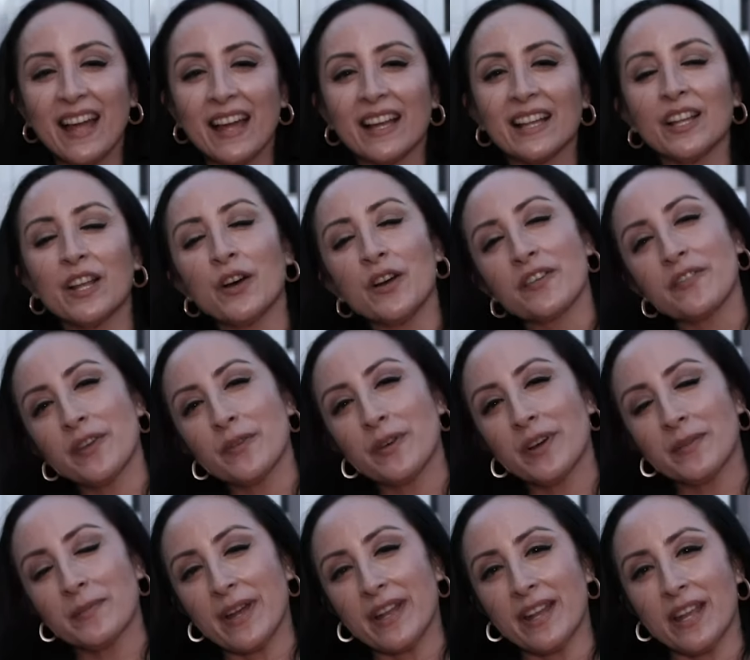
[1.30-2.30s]
Hello
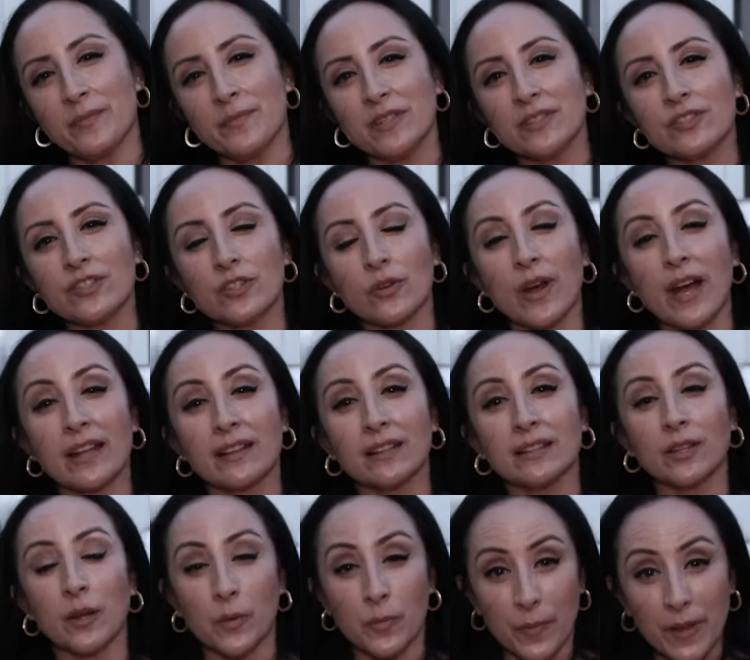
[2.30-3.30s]
everyone, my name is Joanna
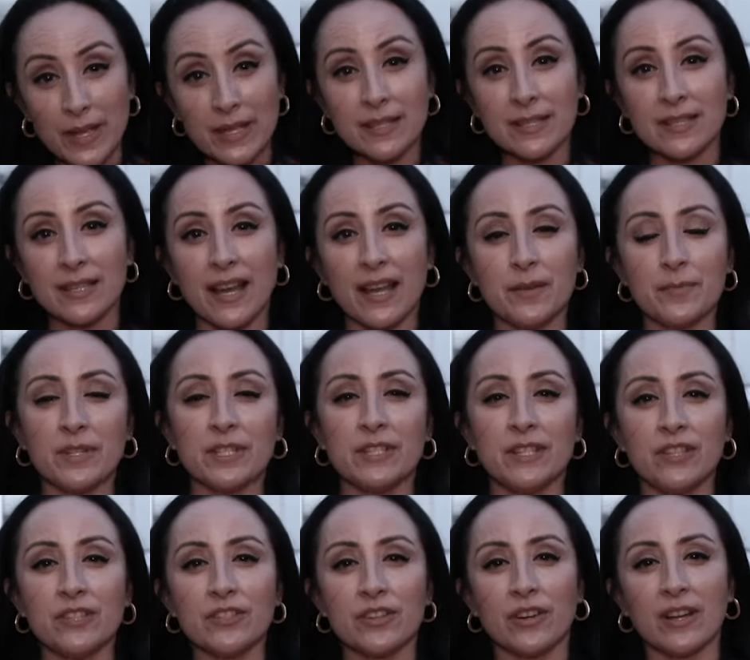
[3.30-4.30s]
Lopez. I am a
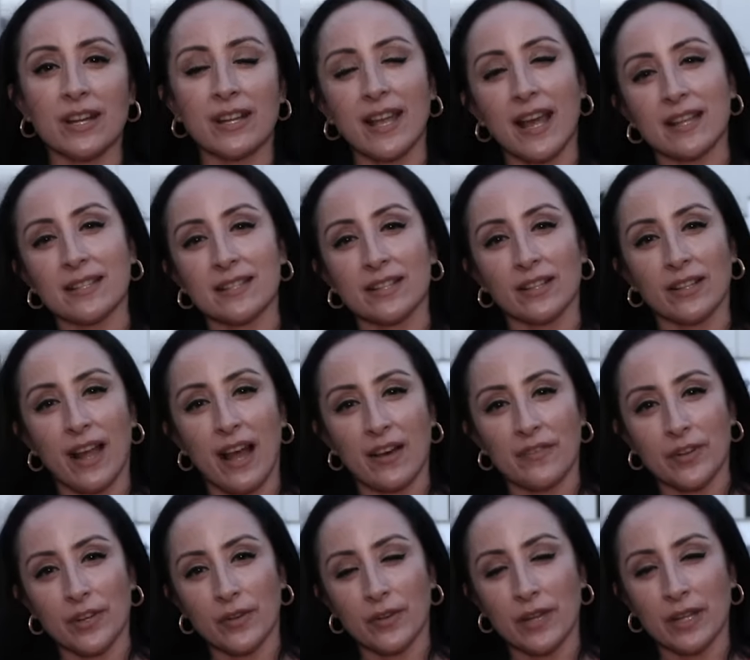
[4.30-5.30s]
teacher at Catskill
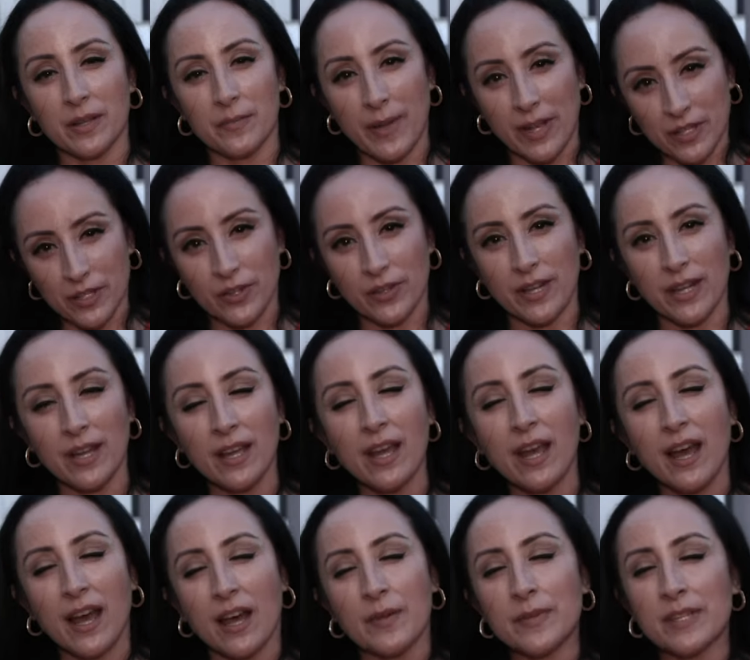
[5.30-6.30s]
Avenue Elementary.
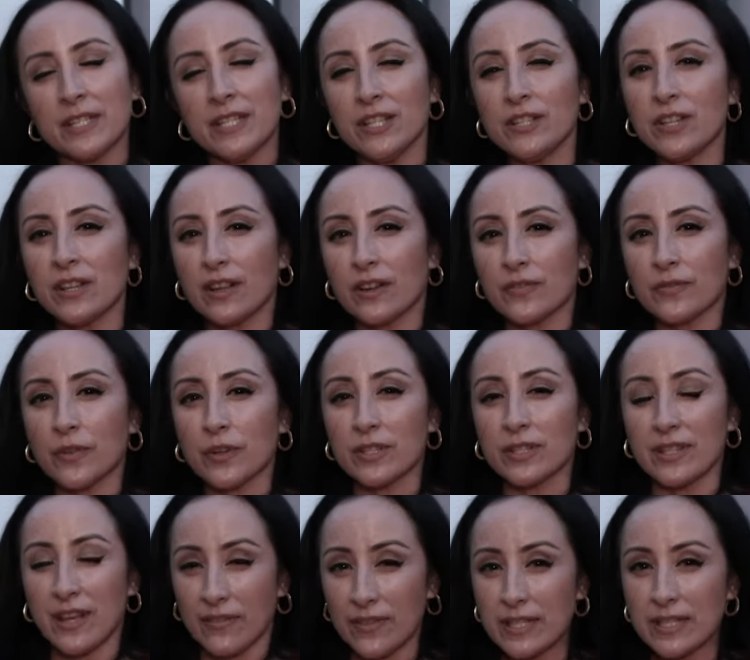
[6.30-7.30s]
I've been teaching there for
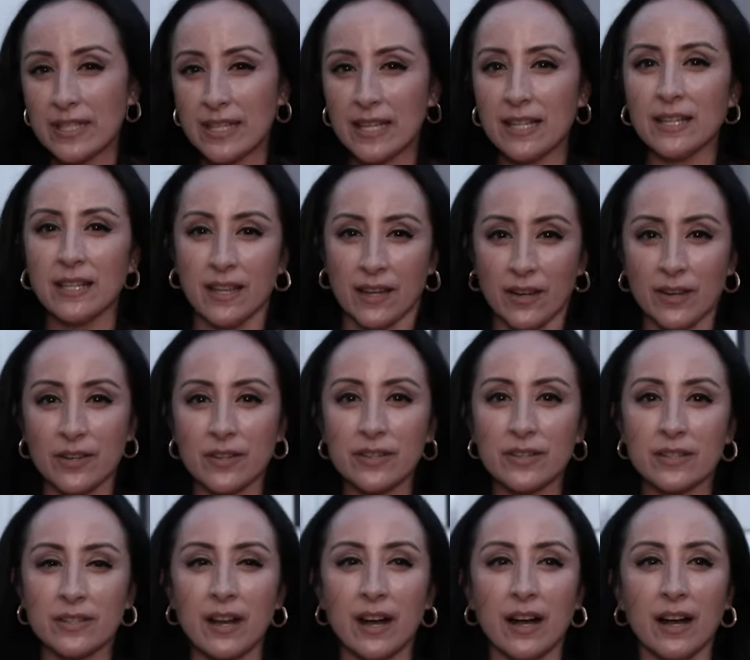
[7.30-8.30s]
17 years.
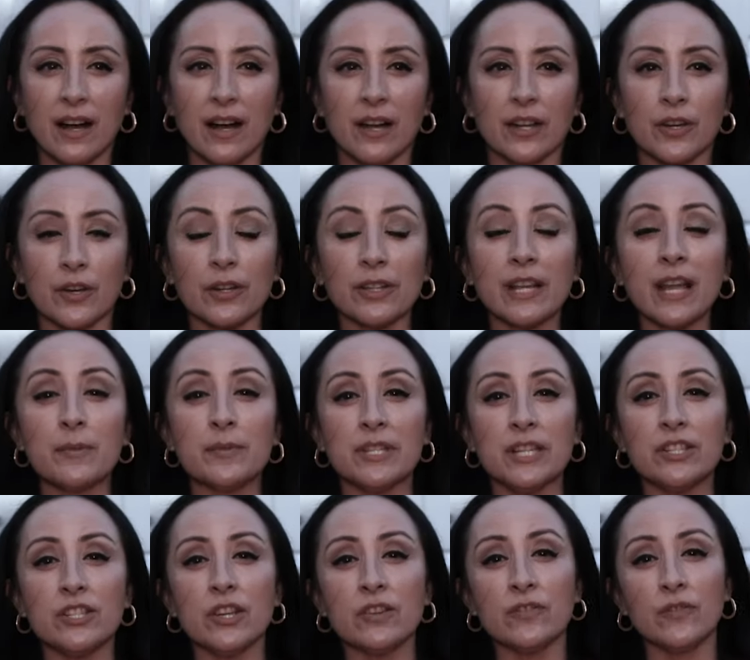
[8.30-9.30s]
Currently I'm
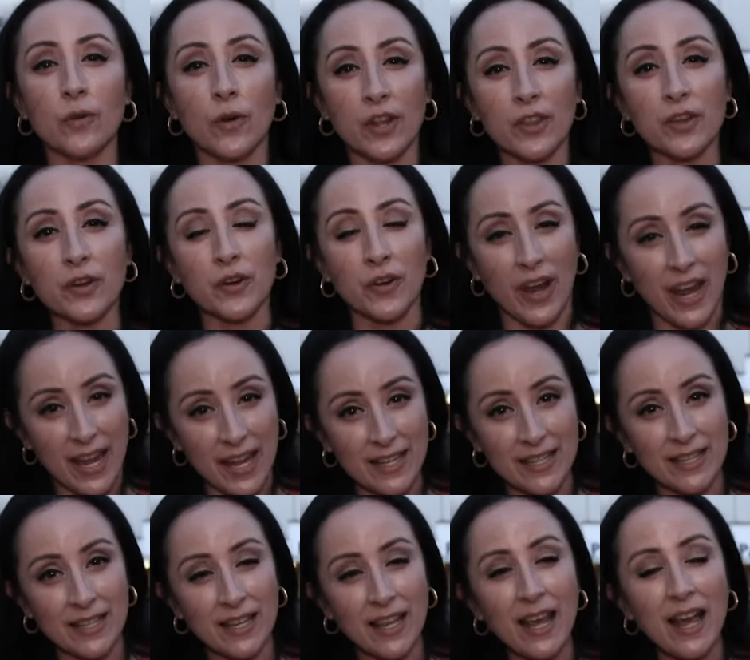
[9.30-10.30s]
teaching fourth grade.
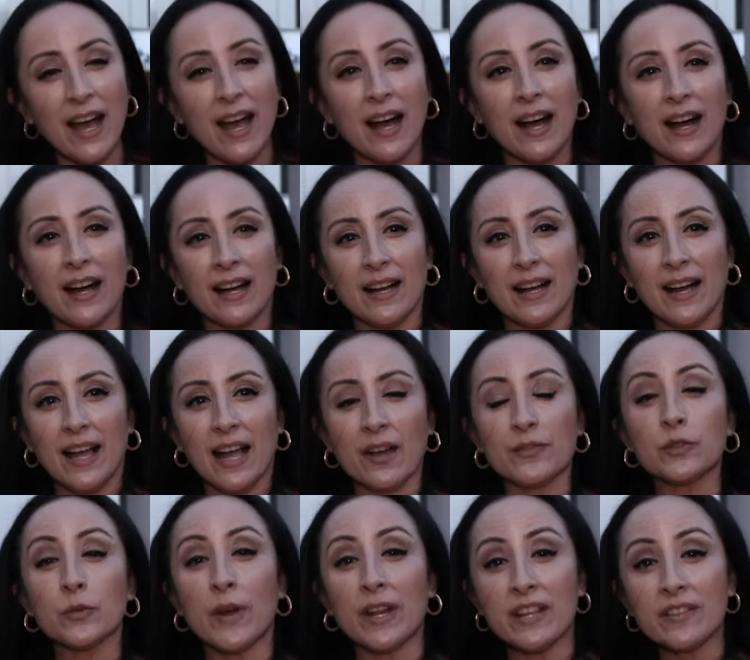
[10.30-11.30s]
I
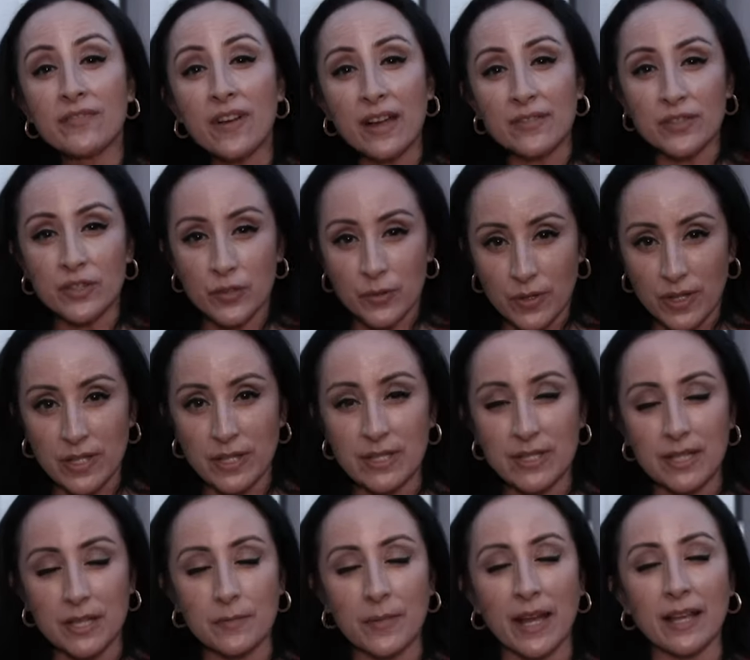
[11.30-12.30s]
have 25
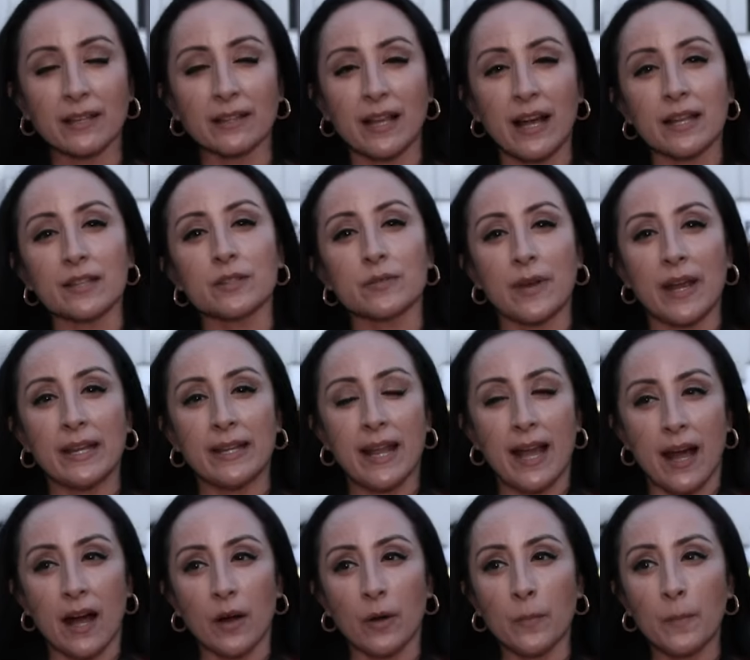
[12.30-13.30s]
students in my class right
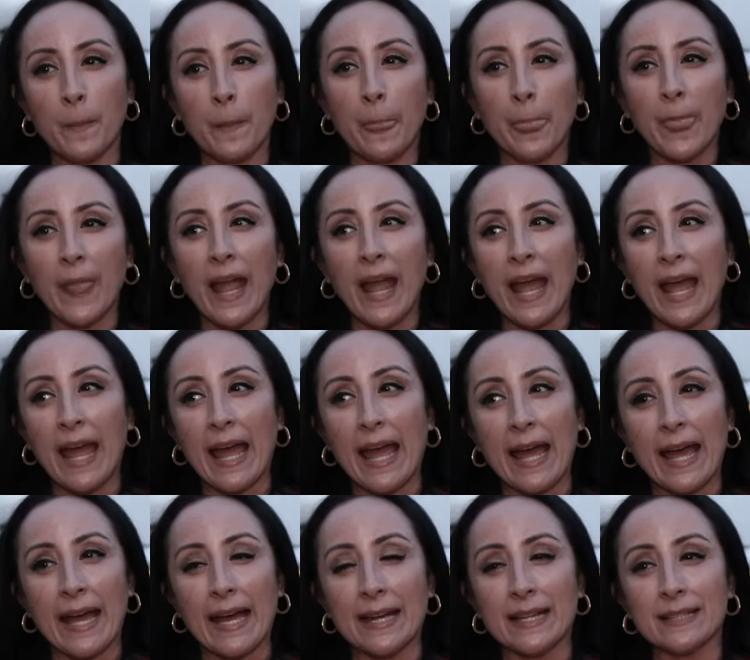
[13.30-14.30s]
now,
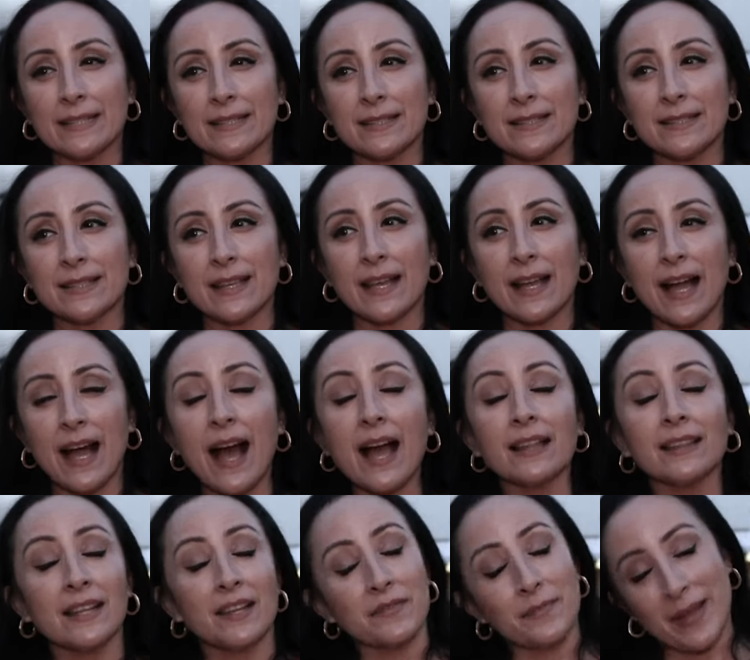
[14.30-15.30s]
and
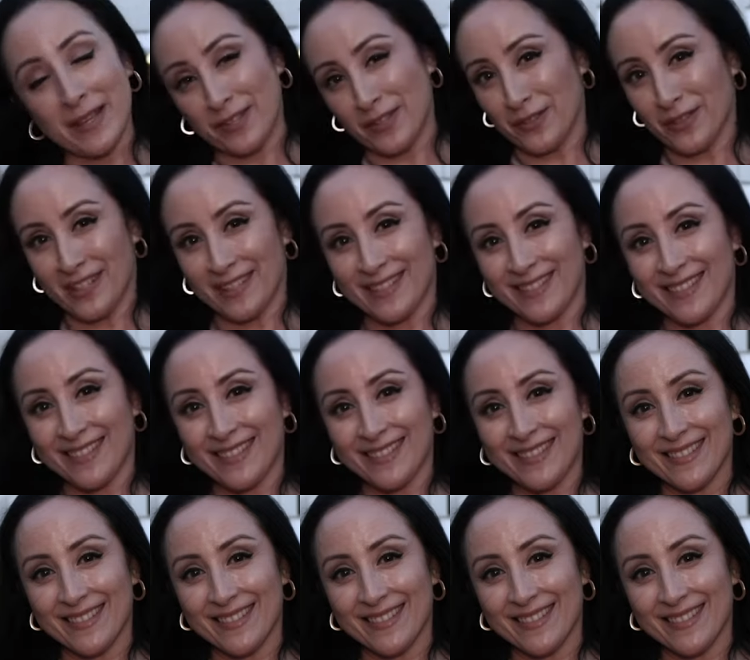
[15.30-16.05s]
I love my students.